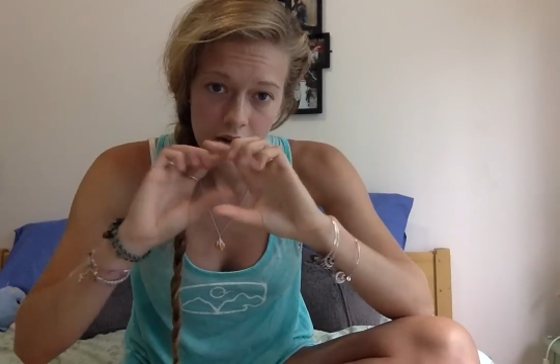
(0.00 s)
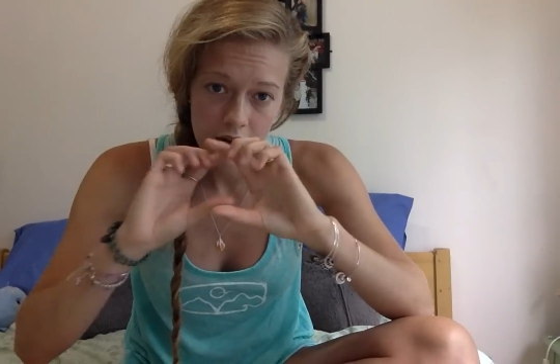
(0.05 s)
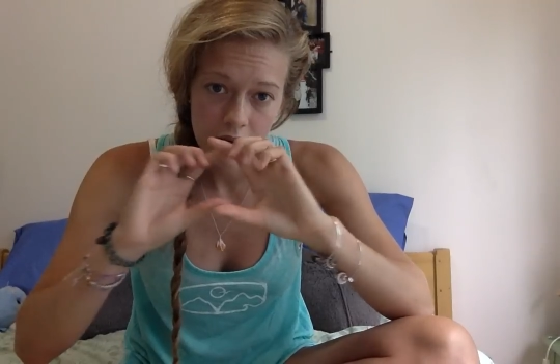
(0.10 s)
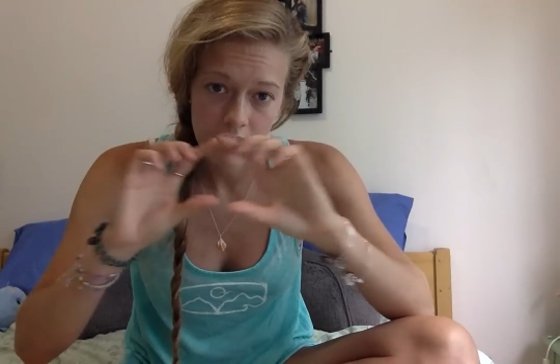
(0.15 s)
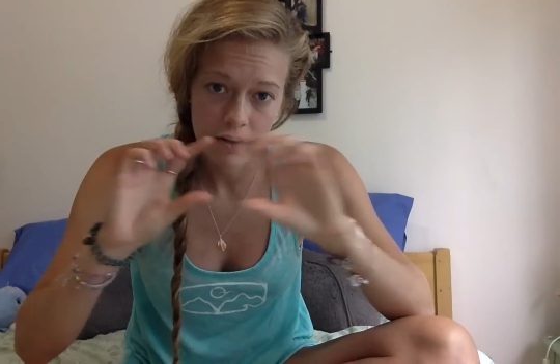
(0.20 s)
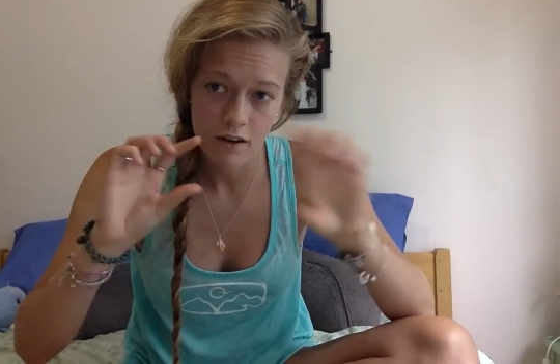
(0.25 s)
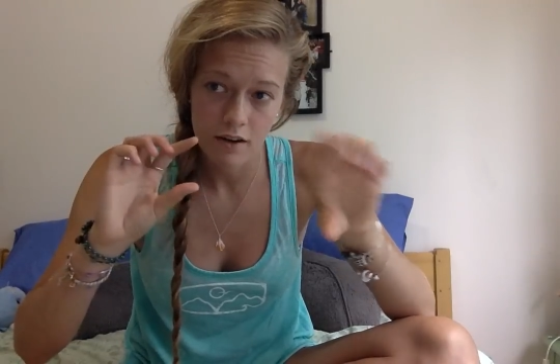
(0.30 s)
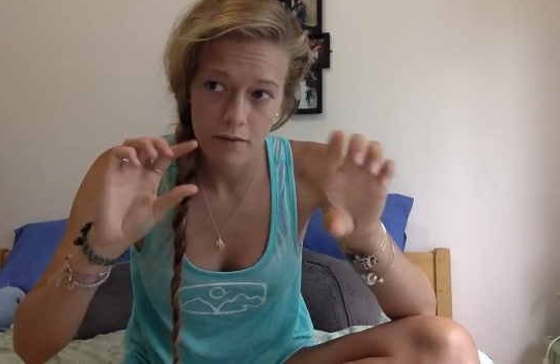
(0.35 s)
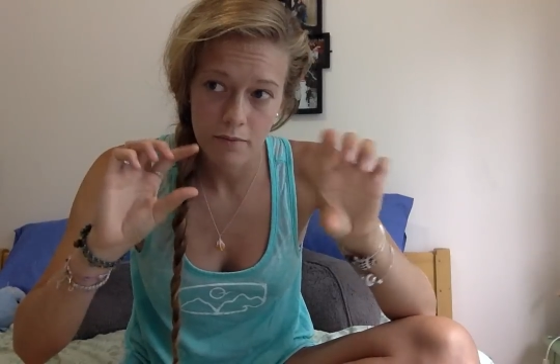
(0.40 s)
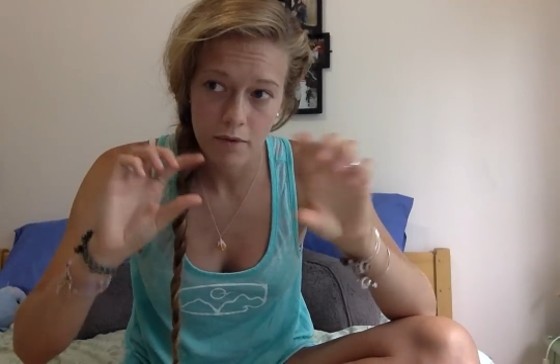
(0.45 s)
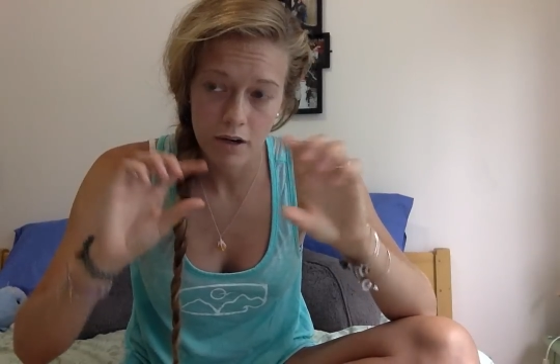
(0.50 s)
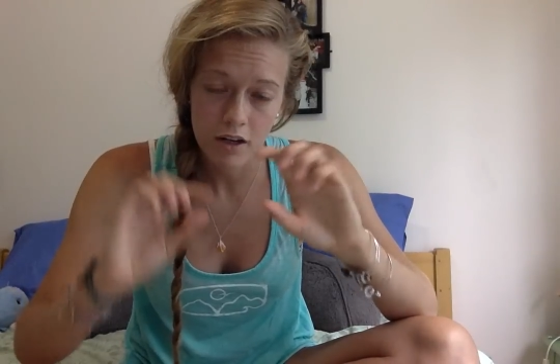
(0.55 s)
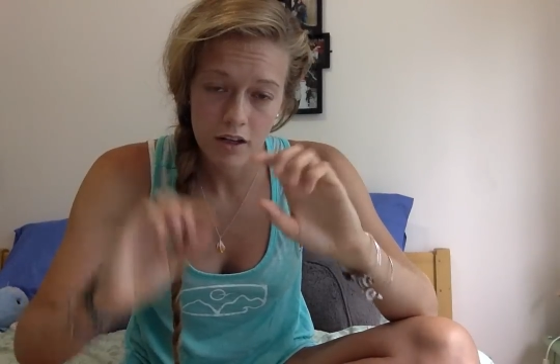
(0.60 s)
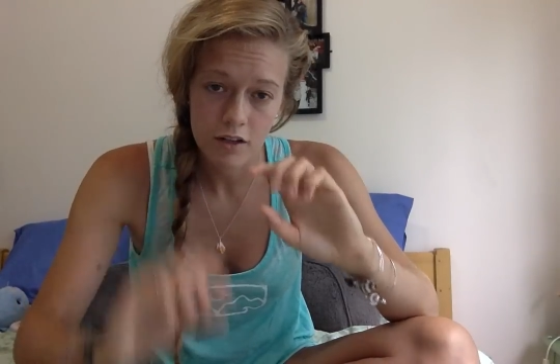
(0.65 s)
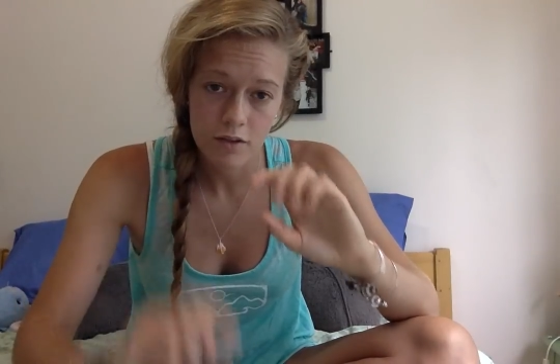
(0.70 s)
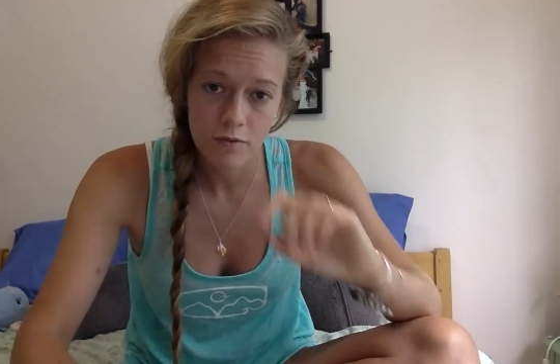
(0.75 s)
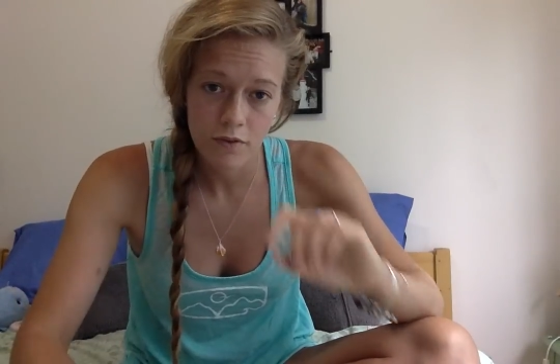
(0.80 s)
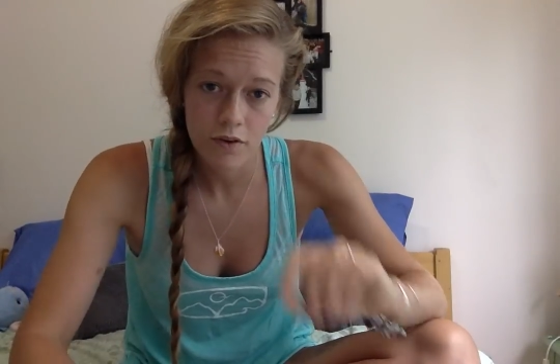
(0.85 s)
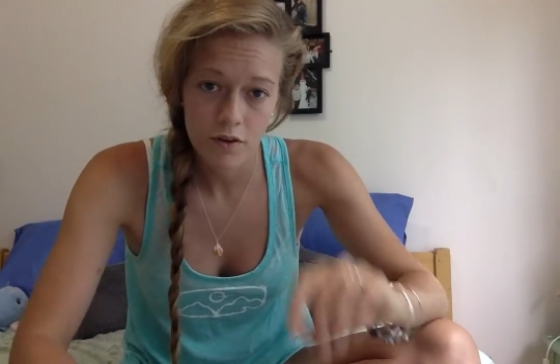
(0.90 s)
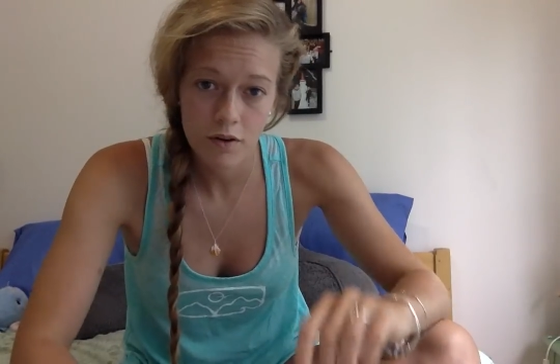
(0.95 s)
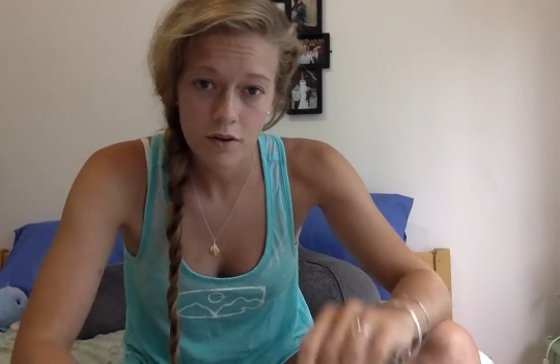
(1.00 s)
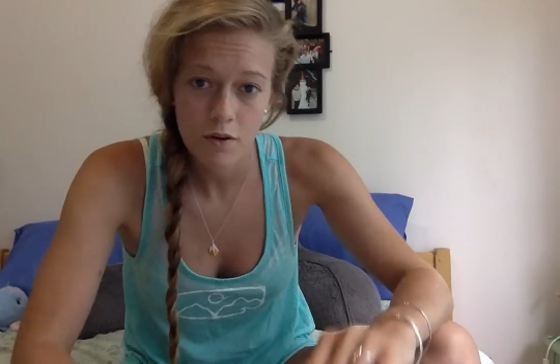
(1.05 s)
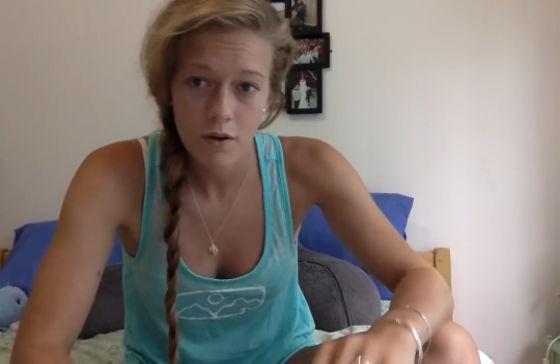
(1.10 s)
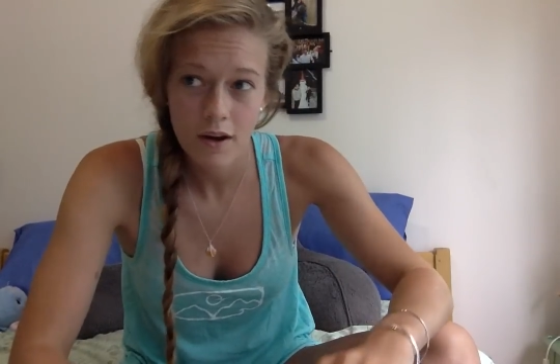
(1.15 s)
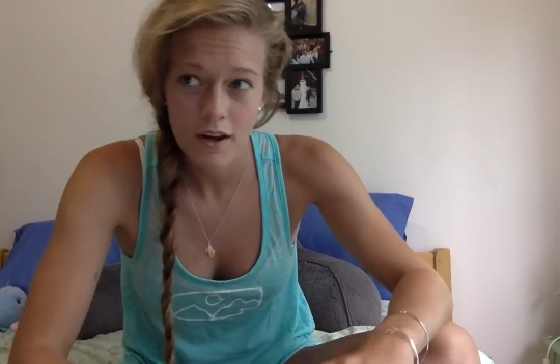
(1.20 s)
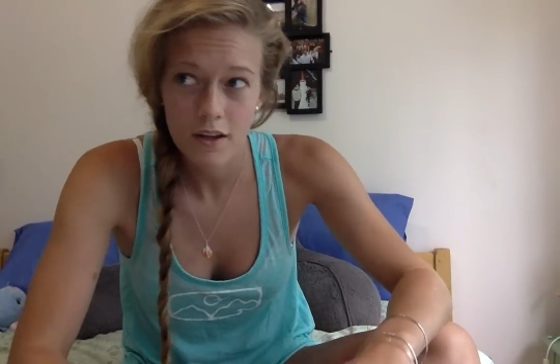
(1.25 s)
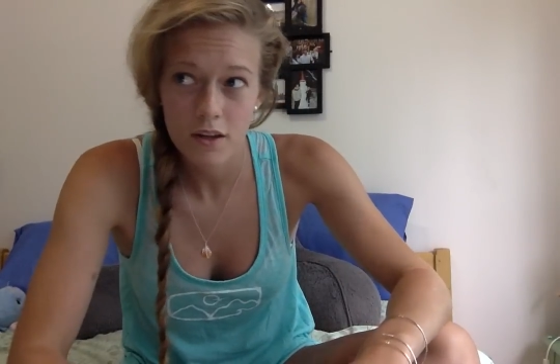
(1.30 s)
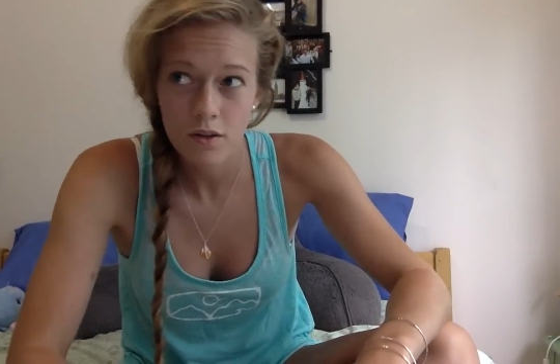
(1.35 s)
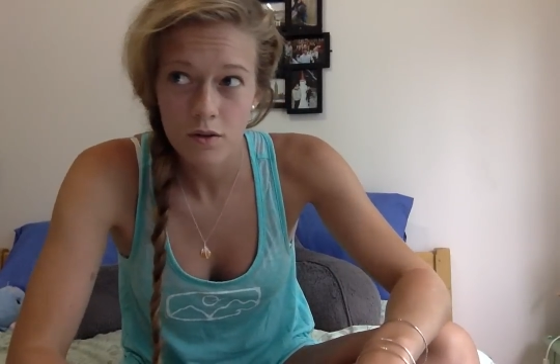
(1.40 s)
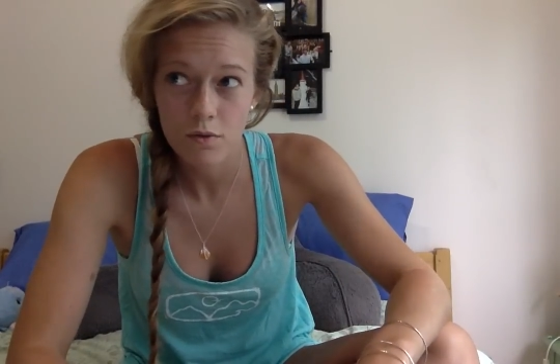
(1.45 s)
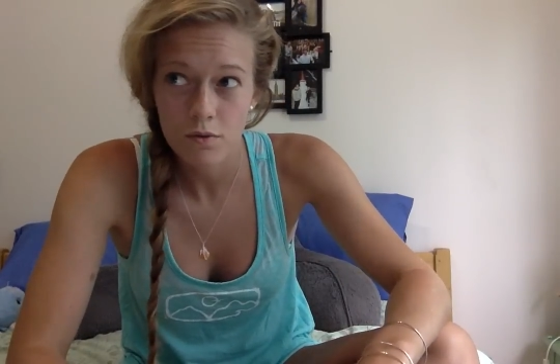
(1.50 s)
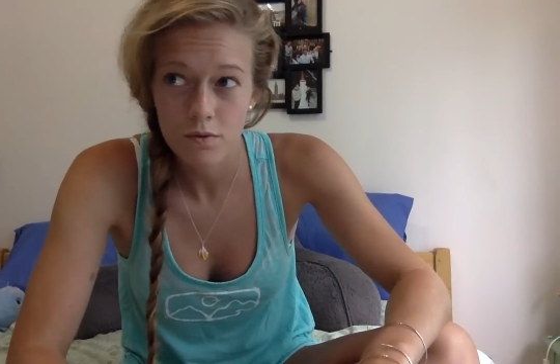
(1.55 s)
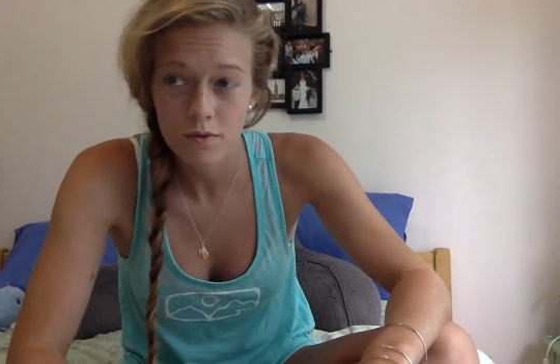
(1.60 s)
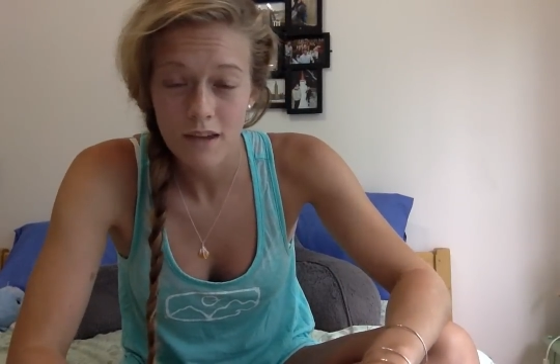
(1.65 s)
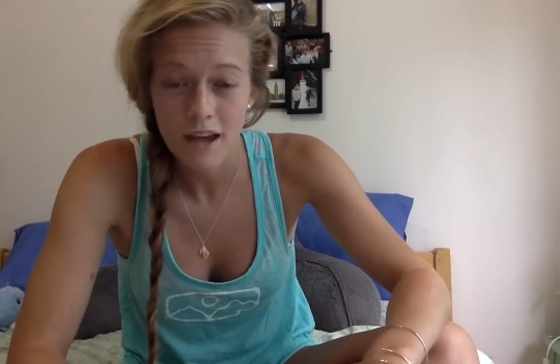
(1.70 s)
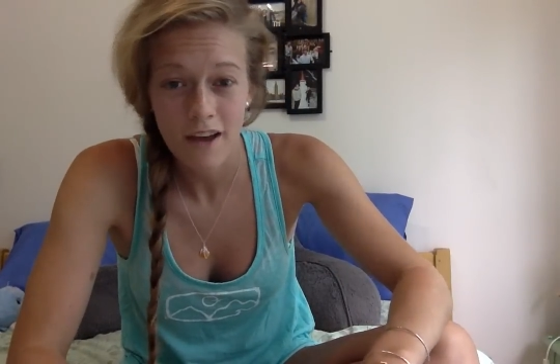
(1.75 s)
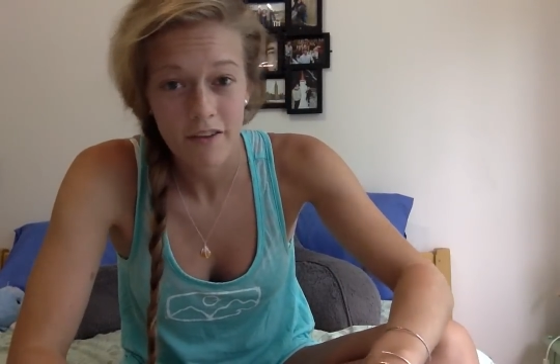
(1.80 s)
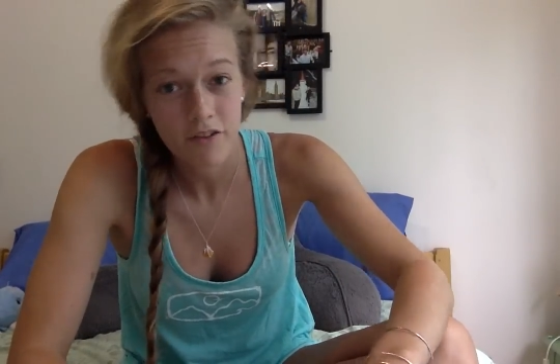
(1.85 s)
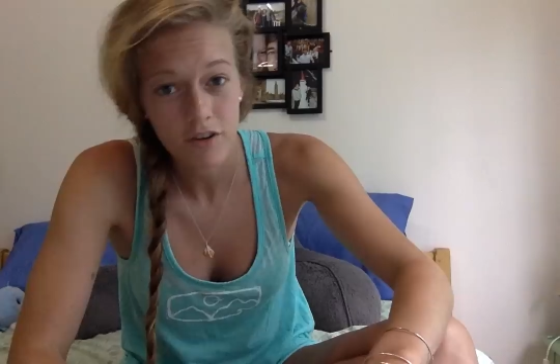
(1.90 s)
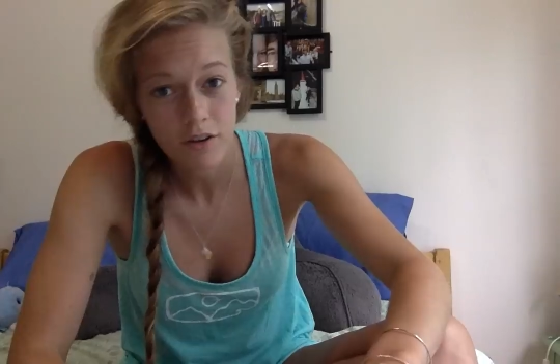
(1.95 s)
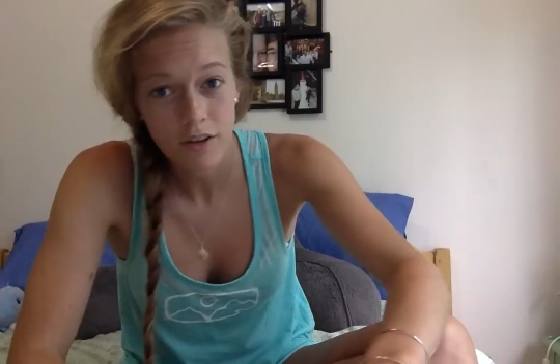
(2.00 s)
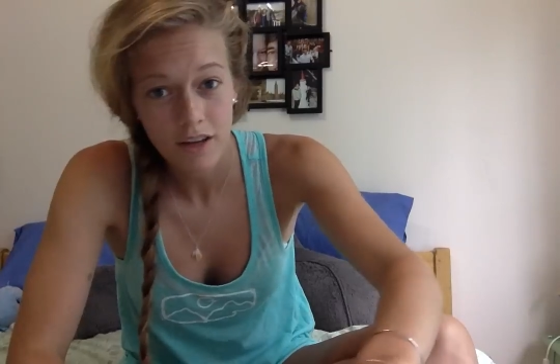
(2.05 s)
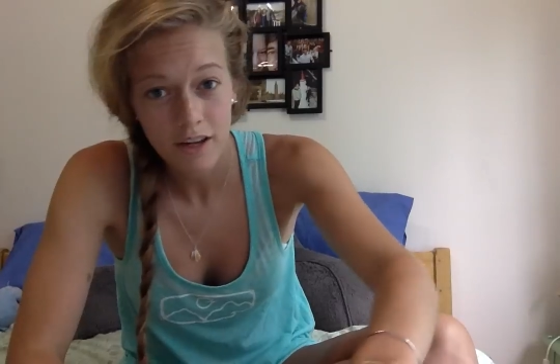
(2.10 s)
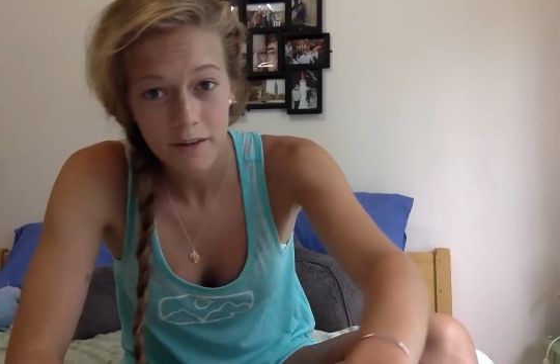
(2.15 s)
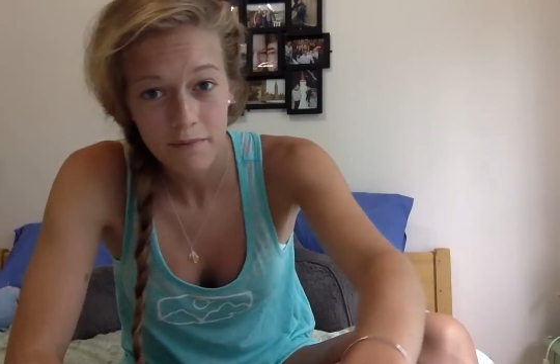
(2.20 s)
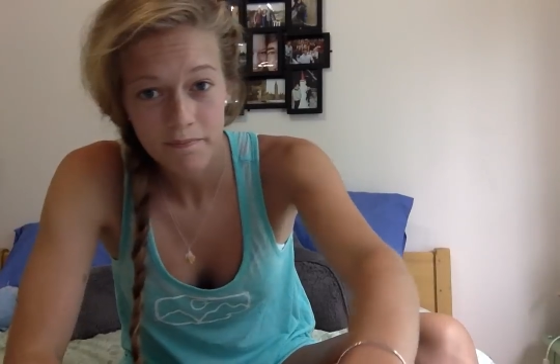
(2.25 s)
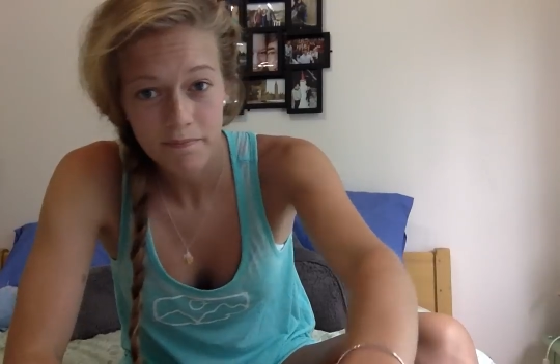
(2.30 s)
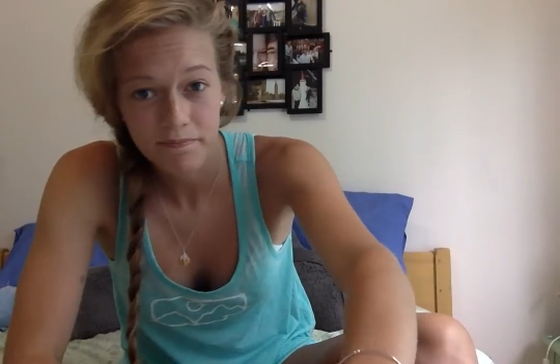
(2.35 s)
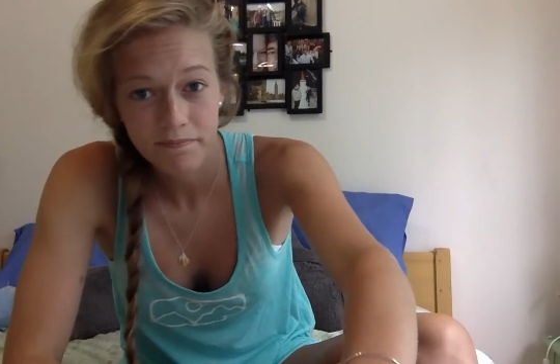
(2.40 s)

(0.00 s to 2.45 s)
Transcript: on each photo, I use Afterlight.